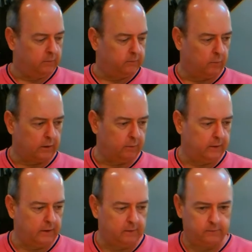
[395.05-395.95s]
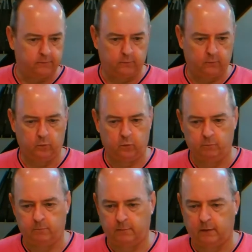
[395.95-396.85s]
So why don't we get into
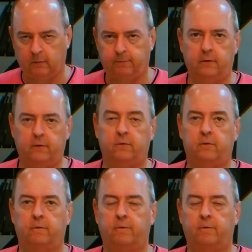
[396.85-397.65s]
metal finishes?